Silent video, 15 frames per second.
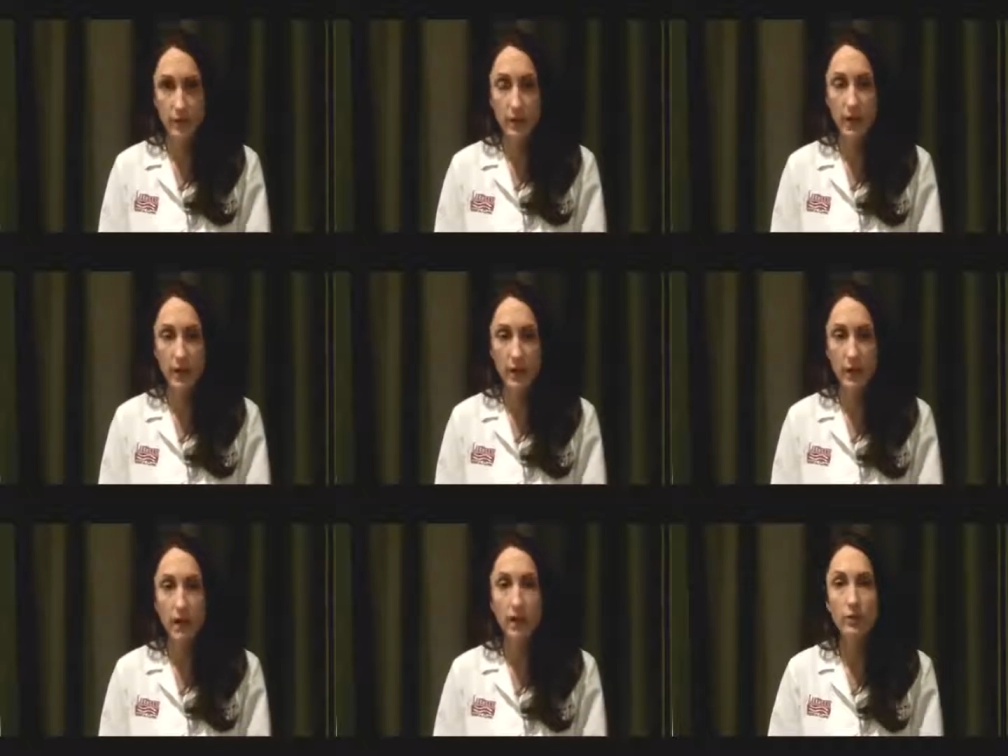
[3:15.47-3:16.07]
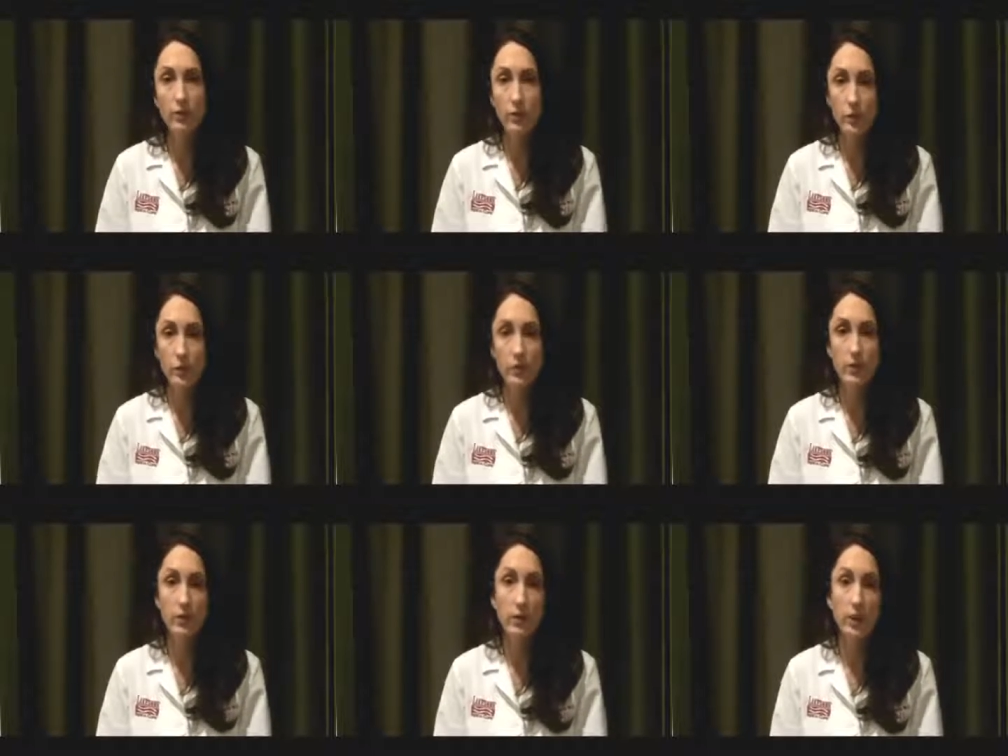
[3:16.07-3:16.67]
And I'll touch
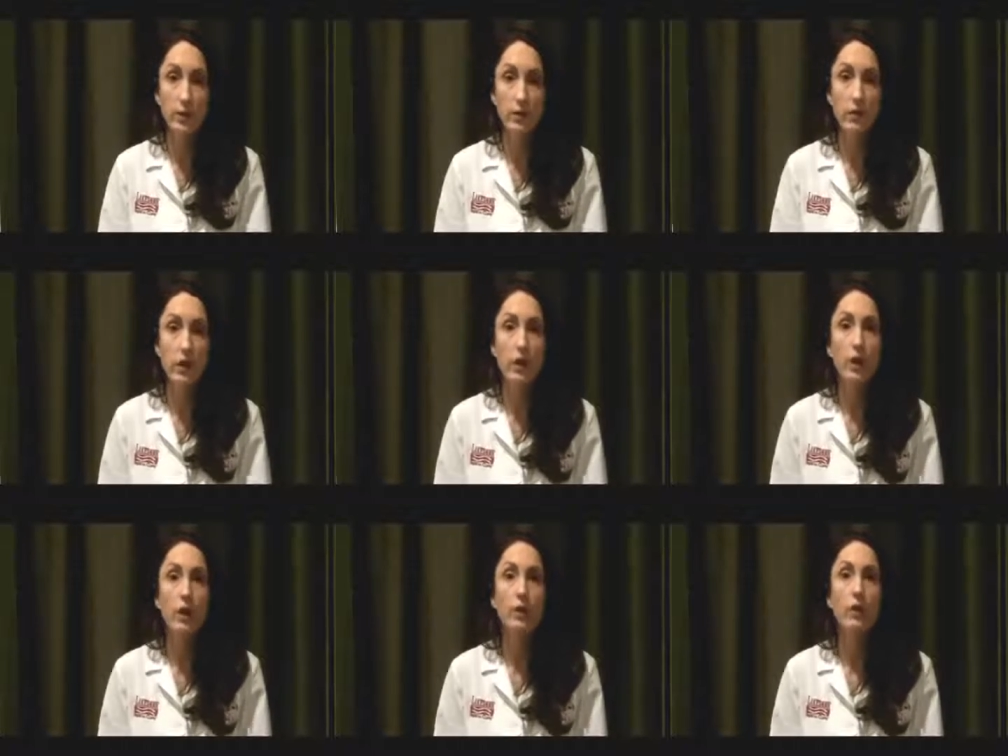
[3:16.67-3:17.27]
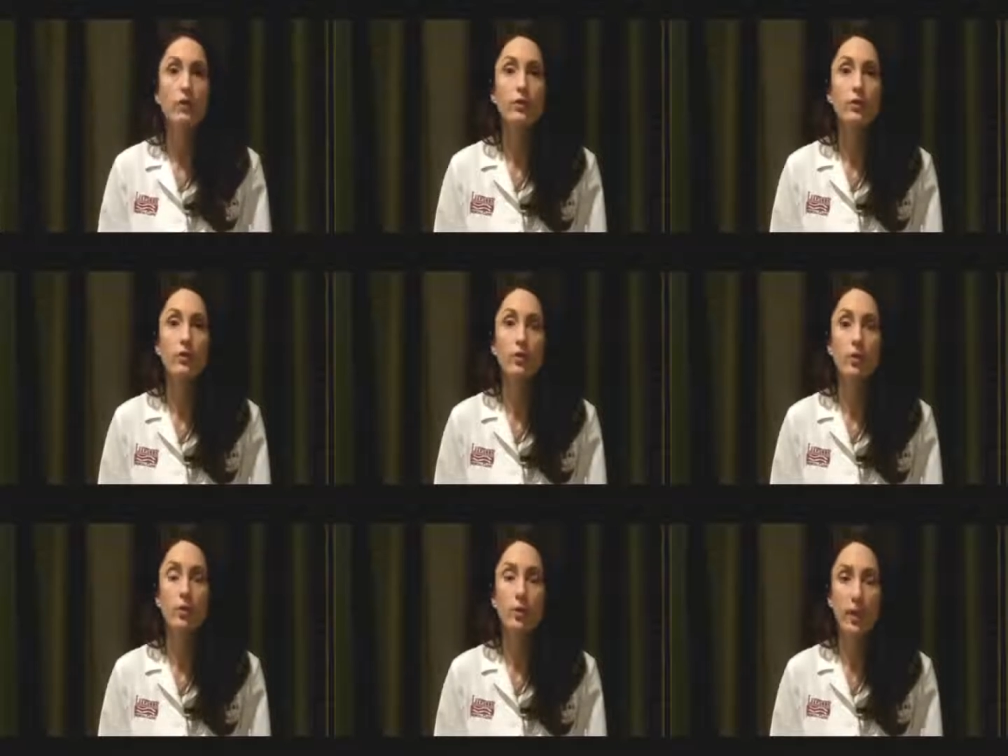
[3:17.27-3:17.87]
base about the
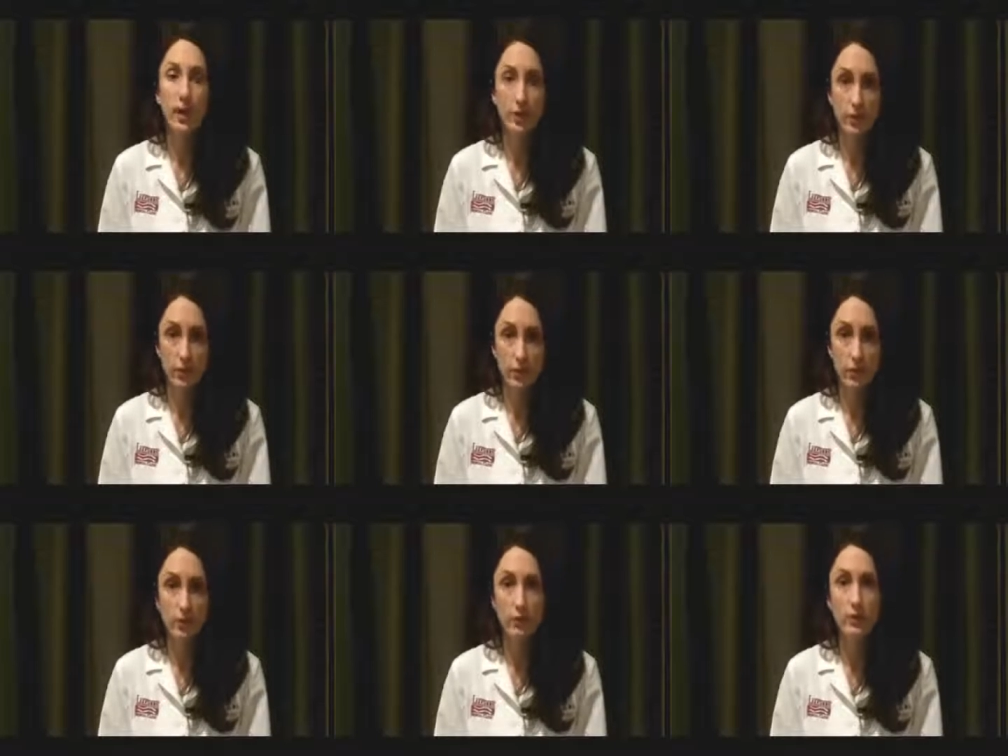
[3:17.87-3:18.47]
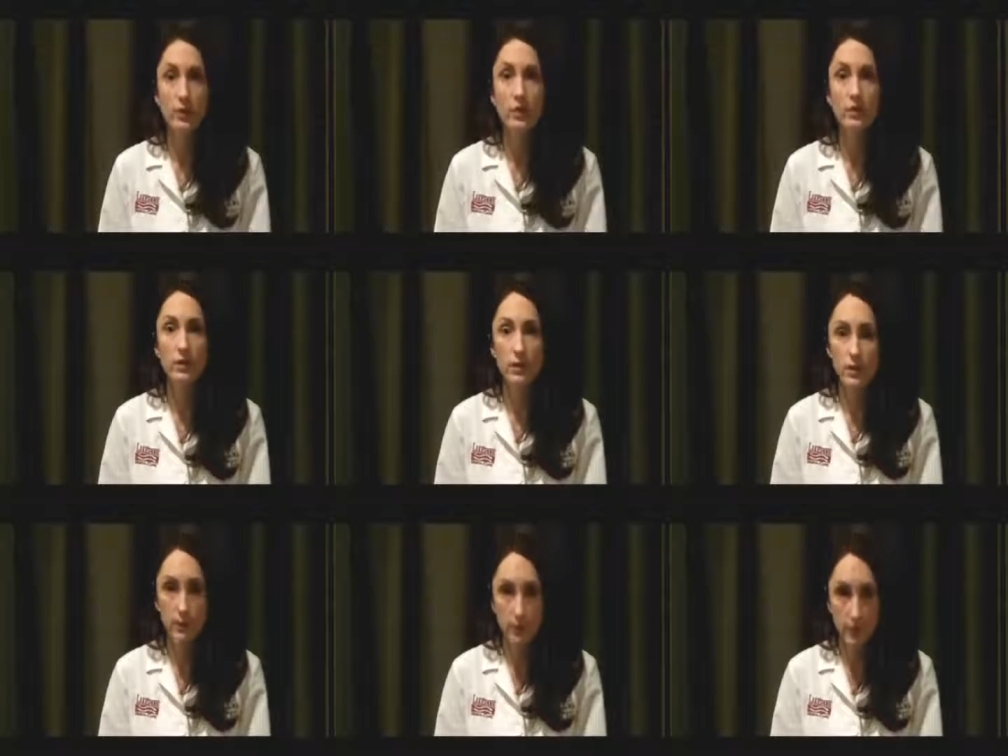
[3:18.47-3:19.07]
surgical mesh that you see on
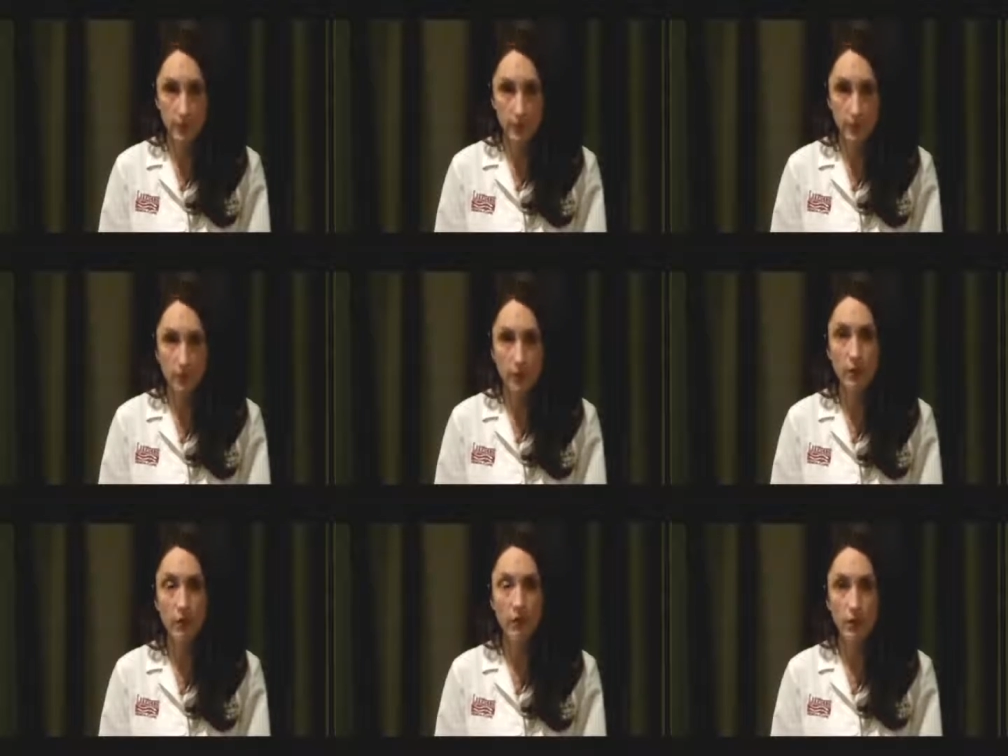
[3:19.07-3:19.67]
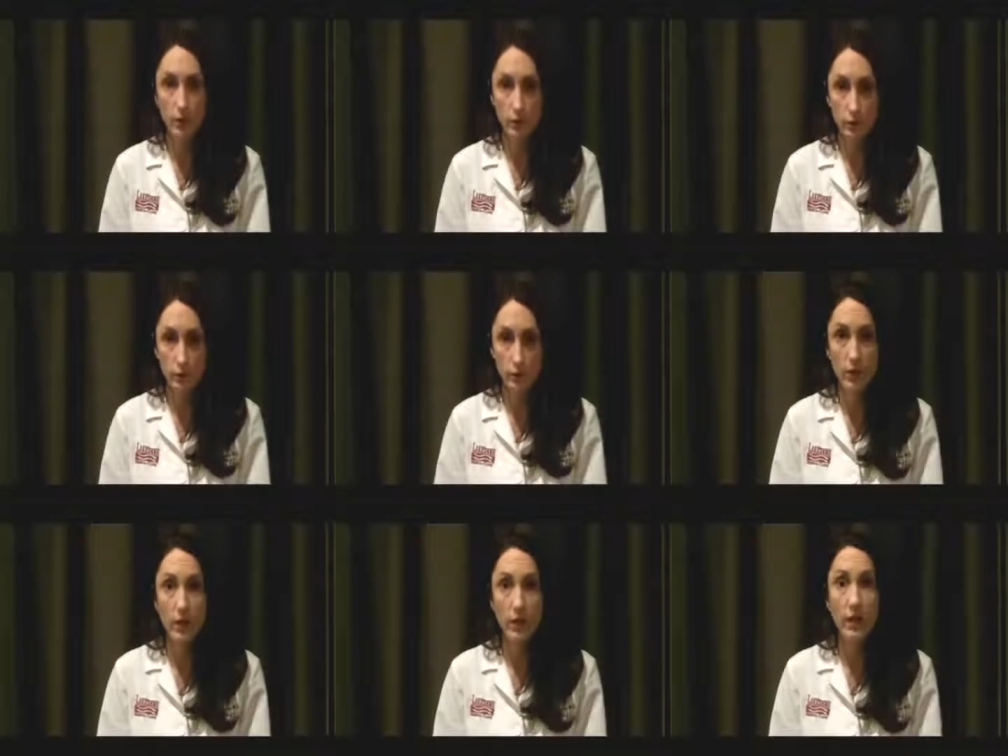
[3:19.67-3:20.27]
TV and the
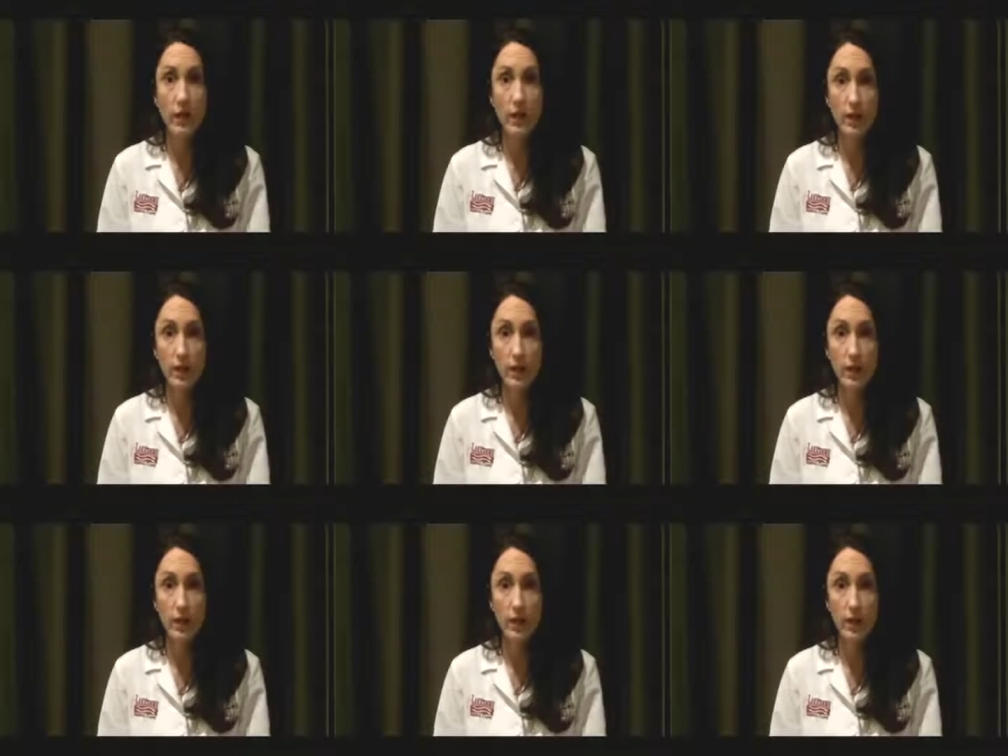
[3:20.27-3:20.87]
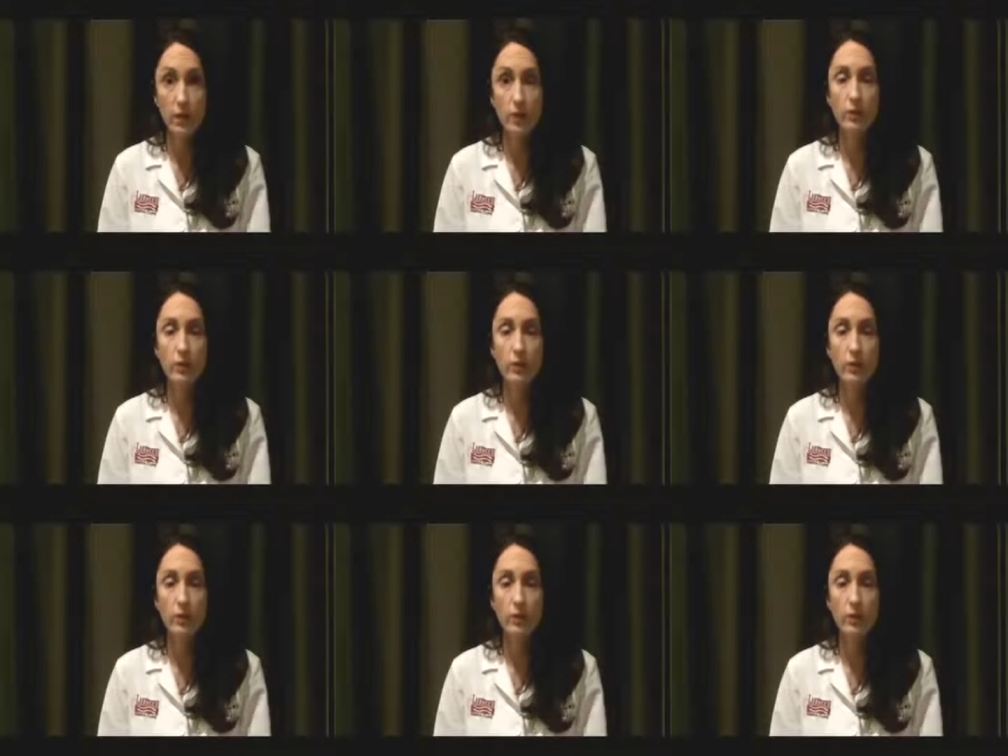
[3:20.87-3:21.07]
lawsuits in a minute.